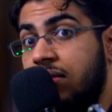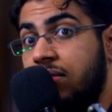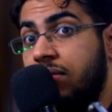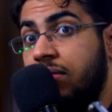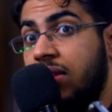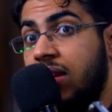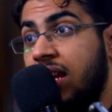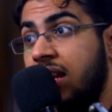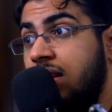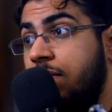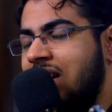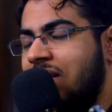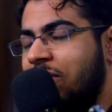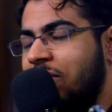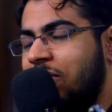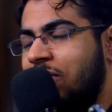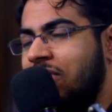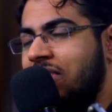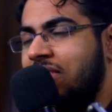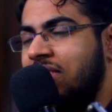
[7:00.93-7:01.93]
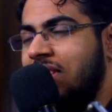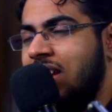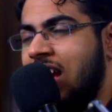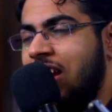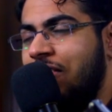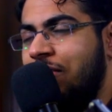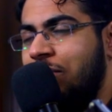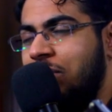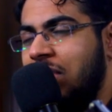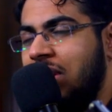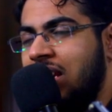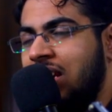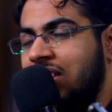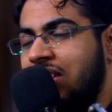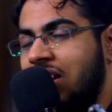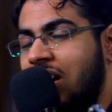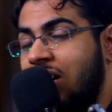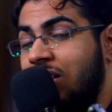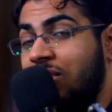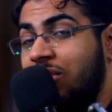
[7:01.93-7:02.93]
stuff, and of course I have
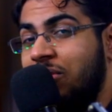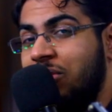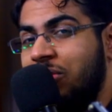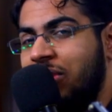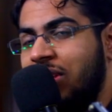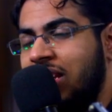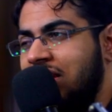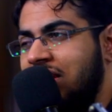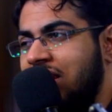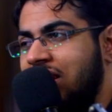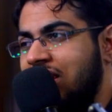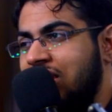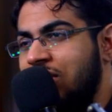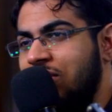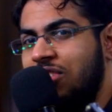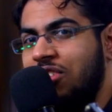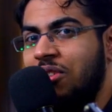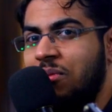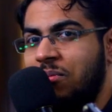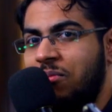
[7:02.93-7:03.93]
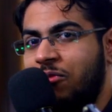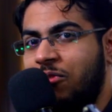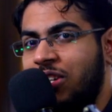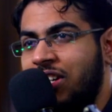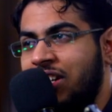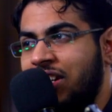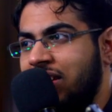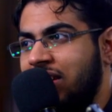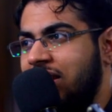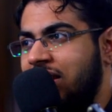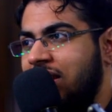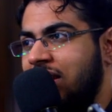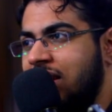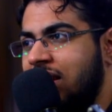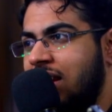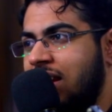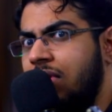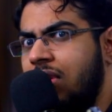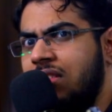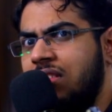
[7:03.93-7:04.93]
been also doing the YouTube work.
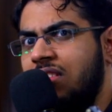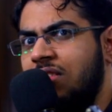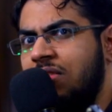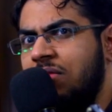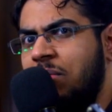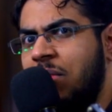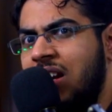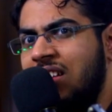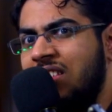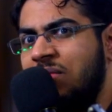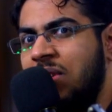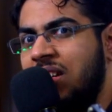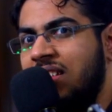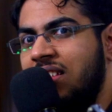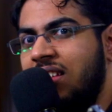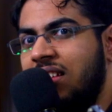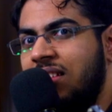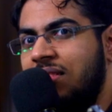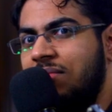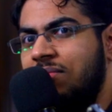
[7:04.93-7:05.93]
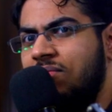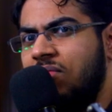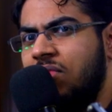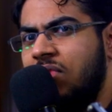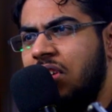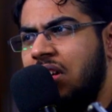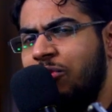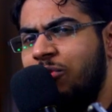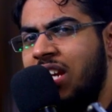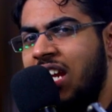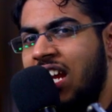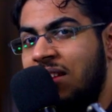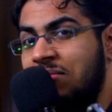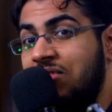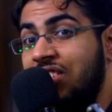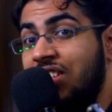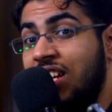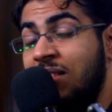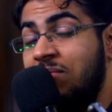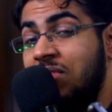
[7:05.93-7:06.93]
I've also participated in few
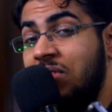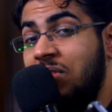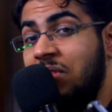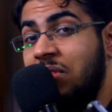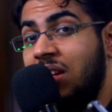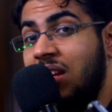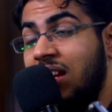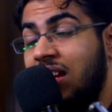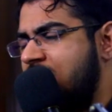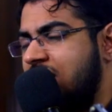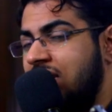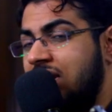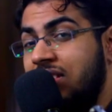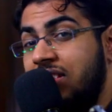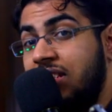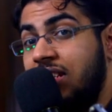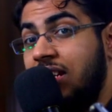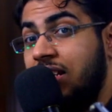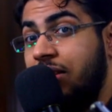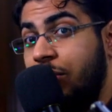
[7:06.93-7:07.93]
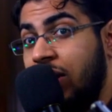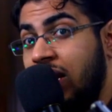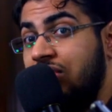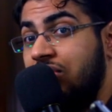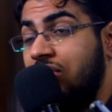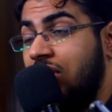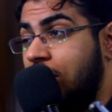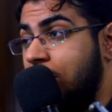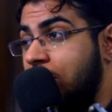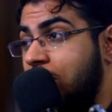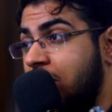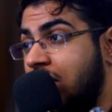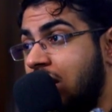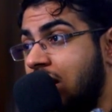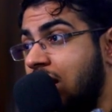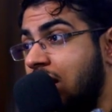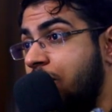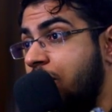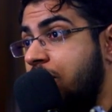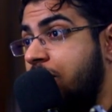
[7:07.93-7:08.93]
game jams. We still did a great job.
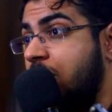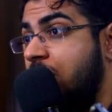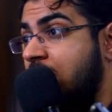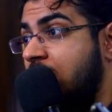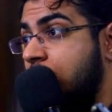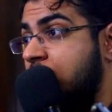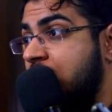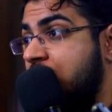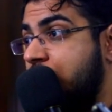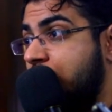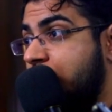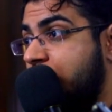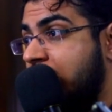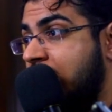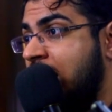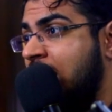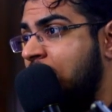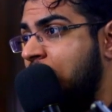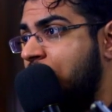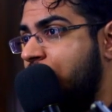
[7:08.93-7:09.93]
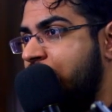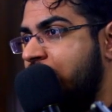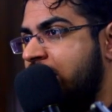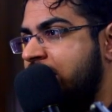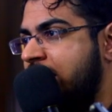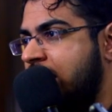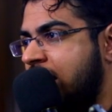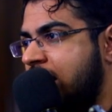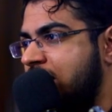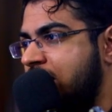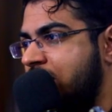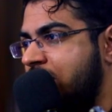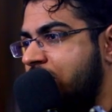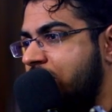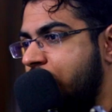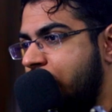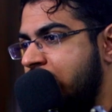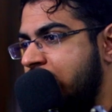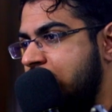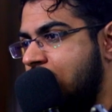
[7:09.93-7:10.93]
We were able to keep Flick
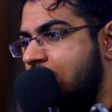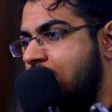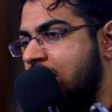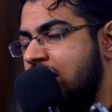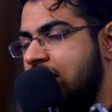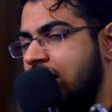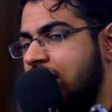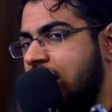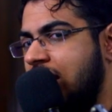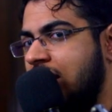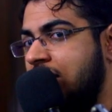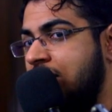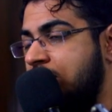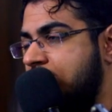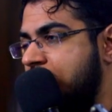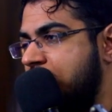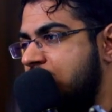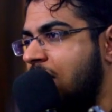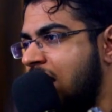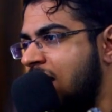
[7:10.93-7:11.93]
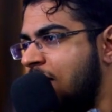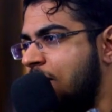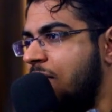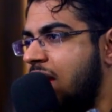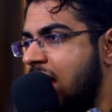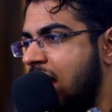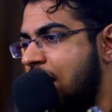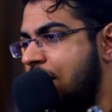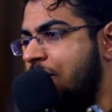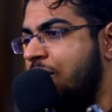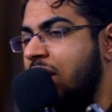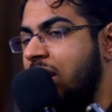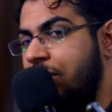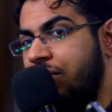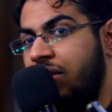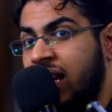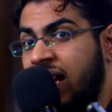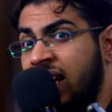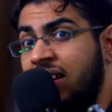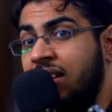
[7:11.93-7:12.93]
Tactics going on and develop
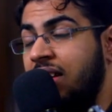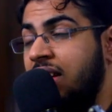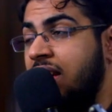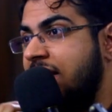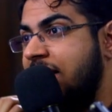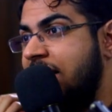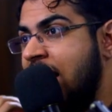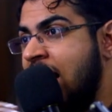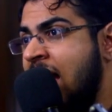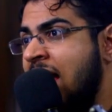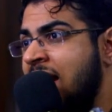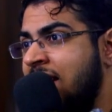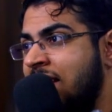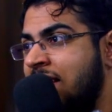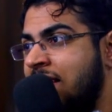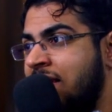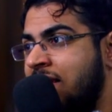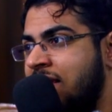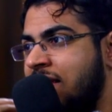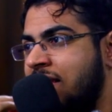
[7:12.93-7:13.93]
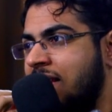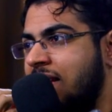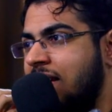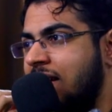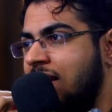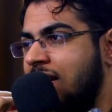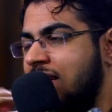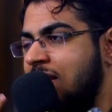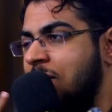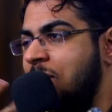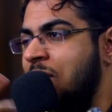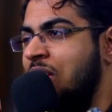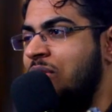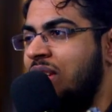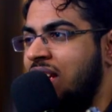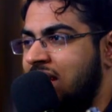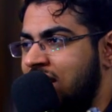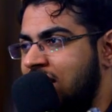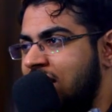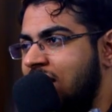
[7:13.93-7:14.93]
every week, and that is the
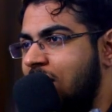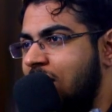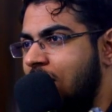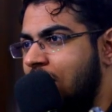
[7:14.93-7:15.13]
beauty